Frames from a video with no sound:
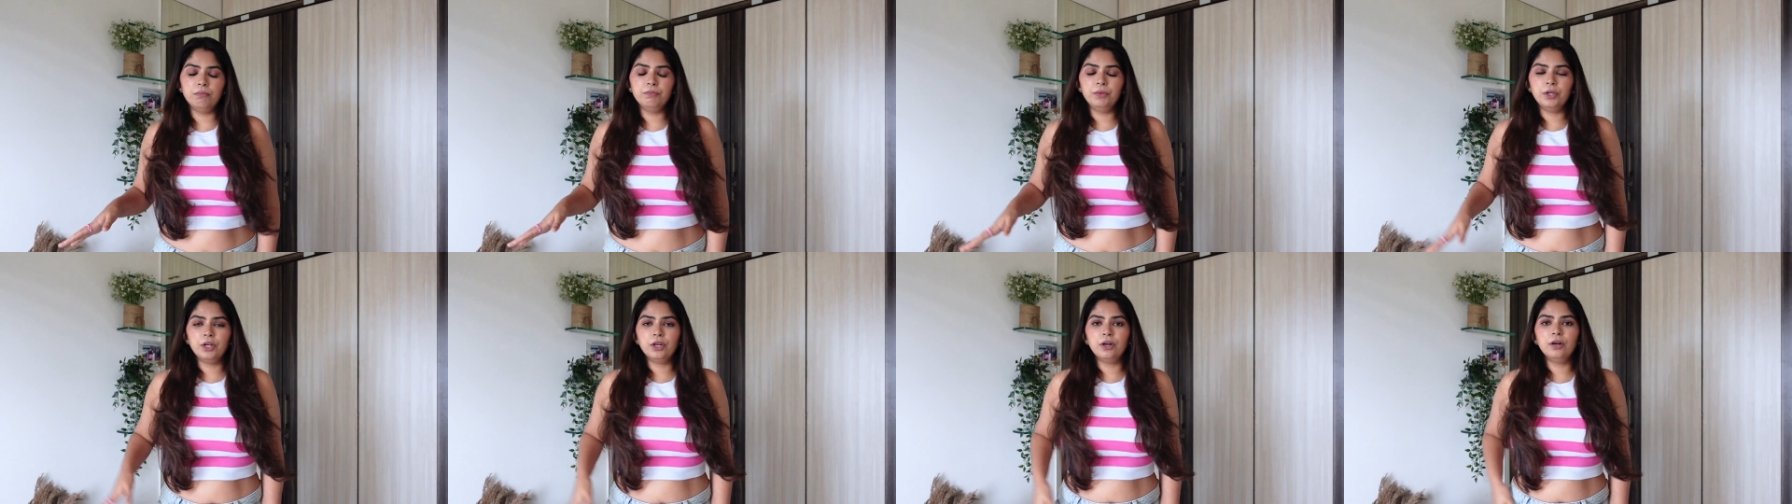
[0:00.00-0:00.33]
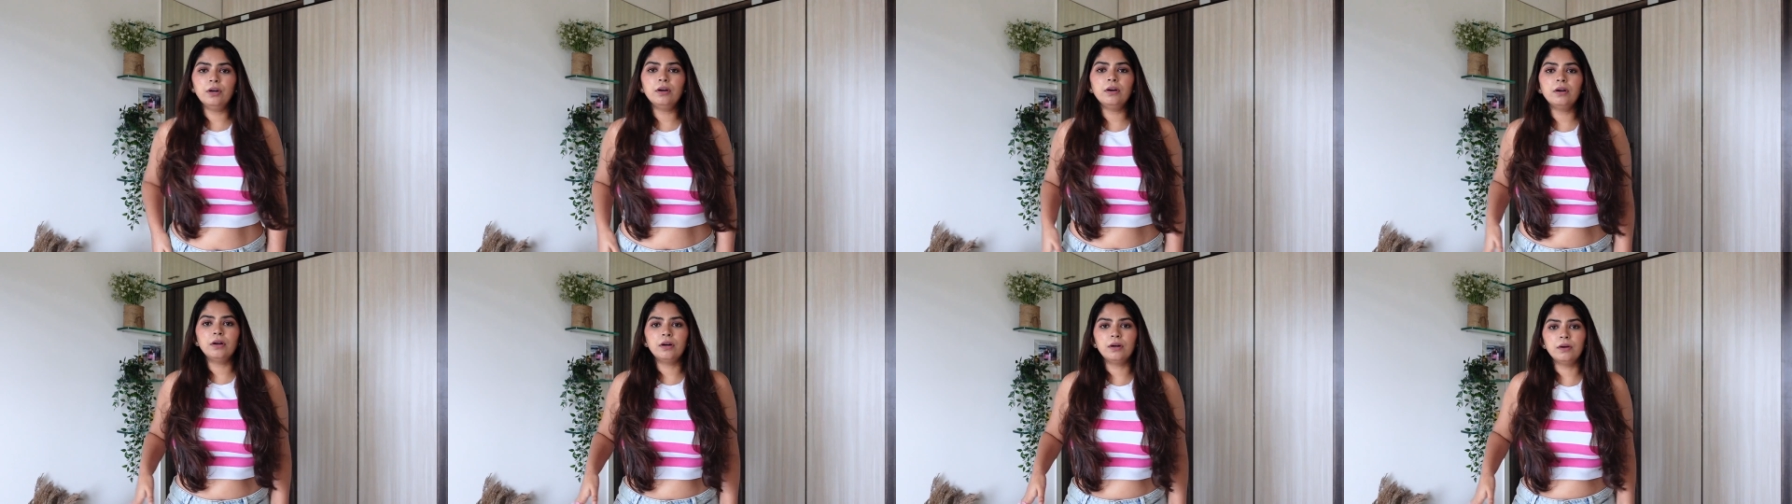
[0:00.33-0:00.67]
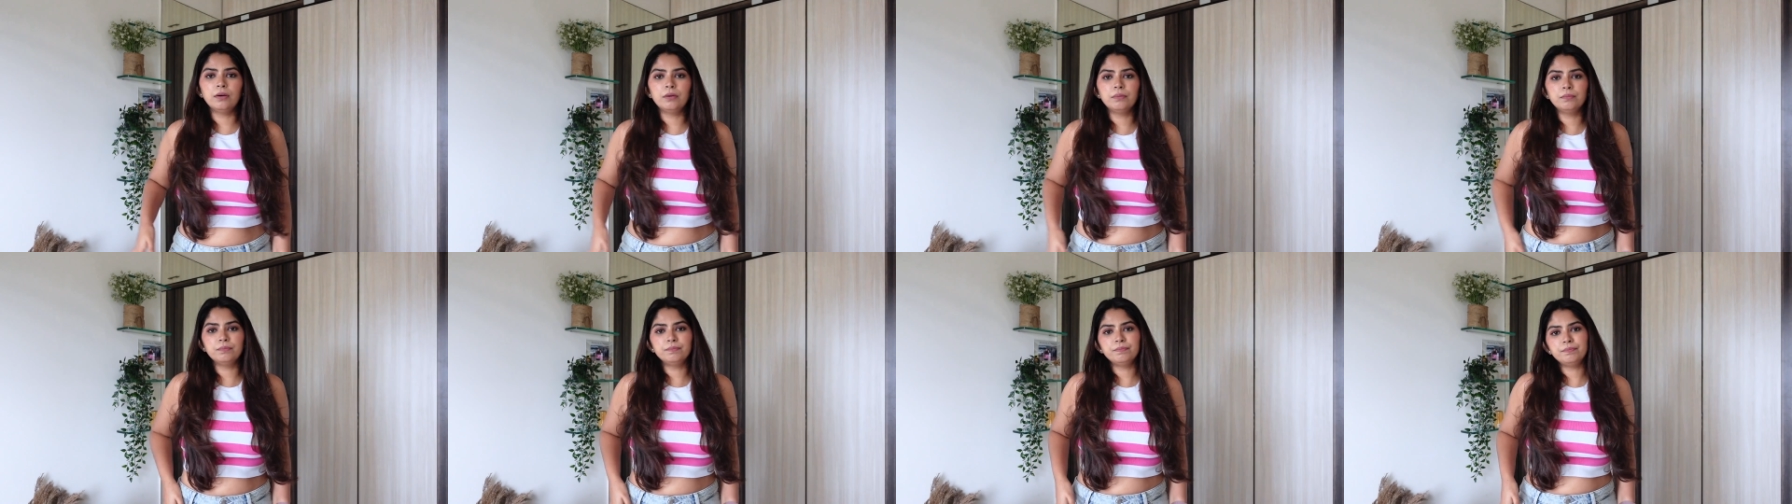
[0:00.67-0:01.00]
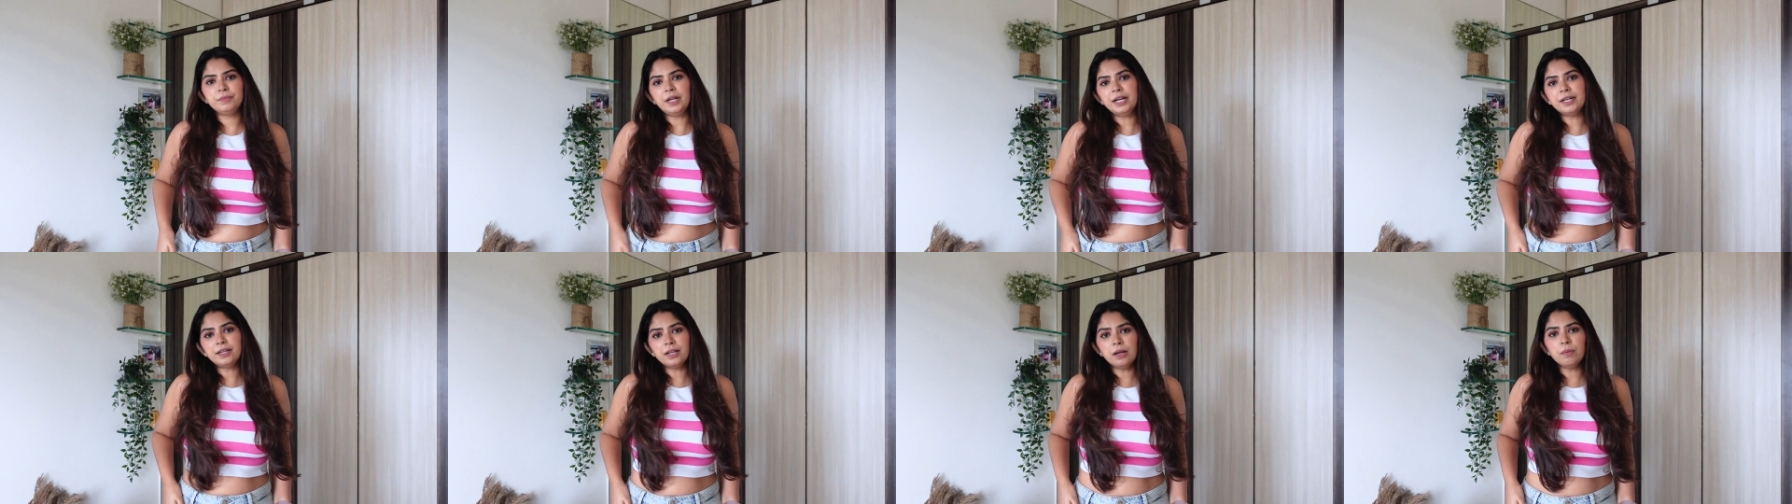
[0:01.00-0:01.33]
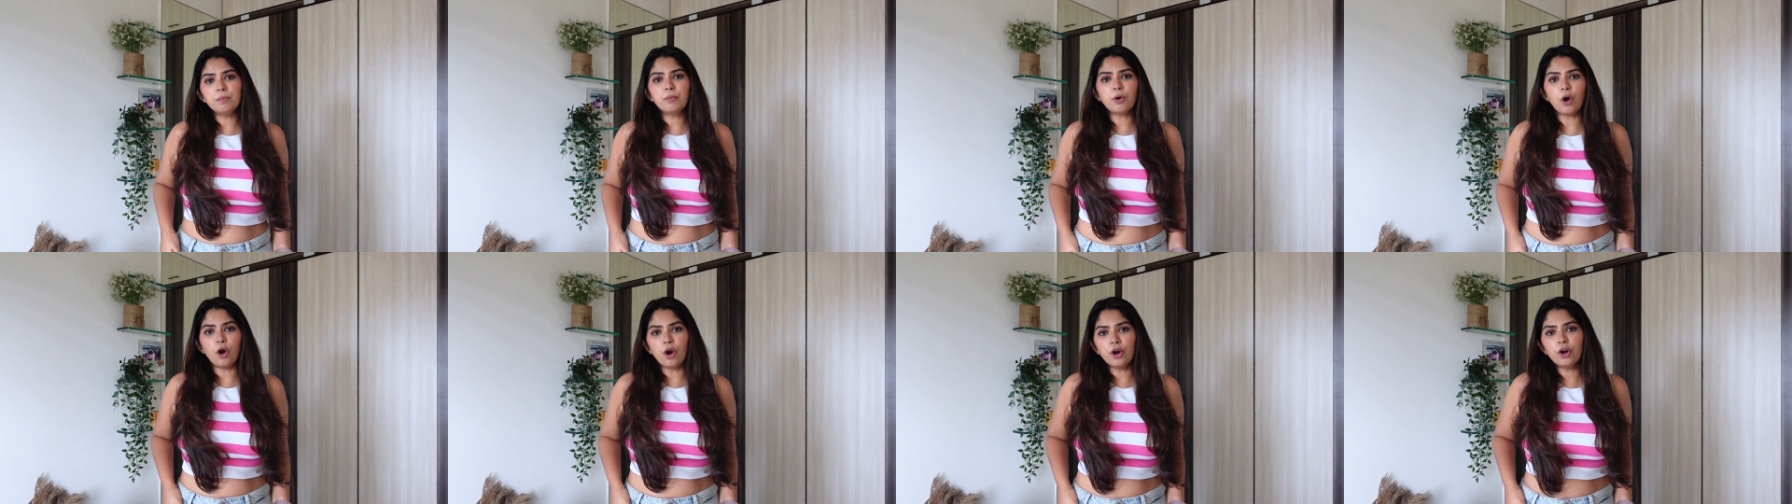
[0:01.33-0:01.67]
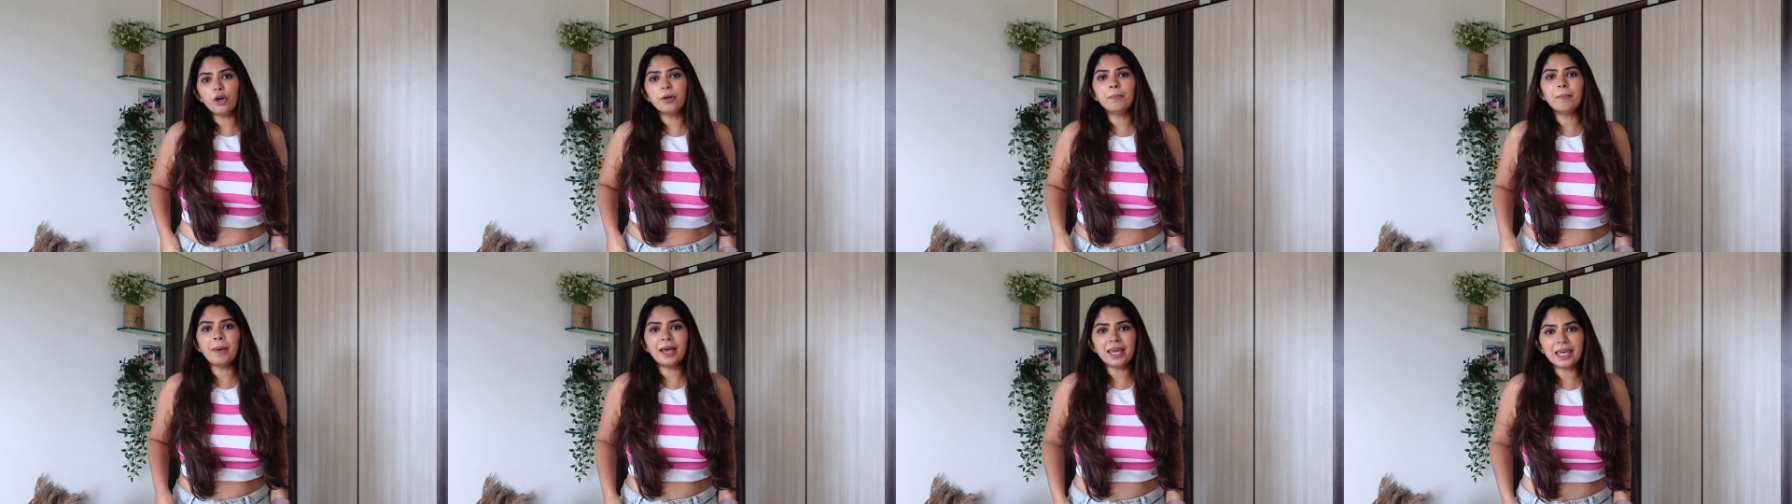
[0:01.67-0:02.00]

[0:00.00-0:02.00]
you know, little broad on my